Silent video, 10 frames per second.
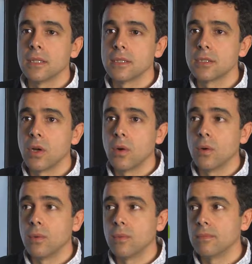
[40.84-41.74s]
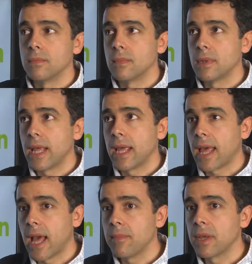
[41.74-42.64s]
So they
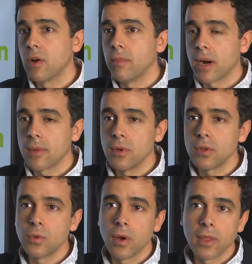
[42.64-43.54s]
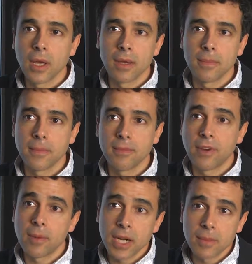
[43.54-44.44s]
can be comparable to other
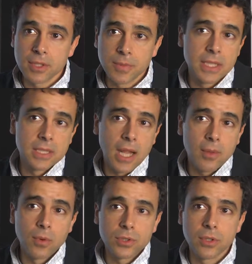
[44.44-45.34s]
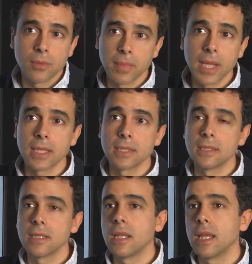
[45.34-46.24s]
farm animal species like poultry or
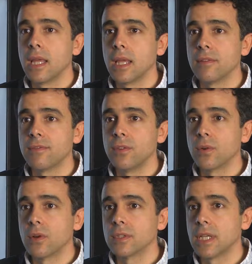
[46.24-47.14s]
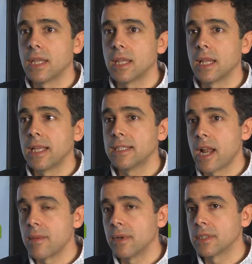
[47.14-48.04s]
pigs if you consider that these
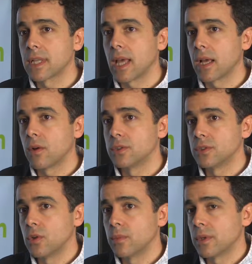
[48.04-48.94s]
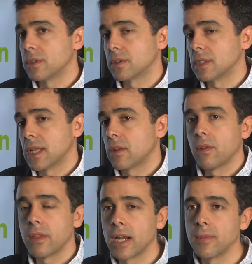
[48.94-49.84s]
animals can consume resources that
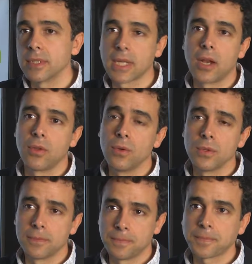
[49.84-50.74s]
other animals cannot use.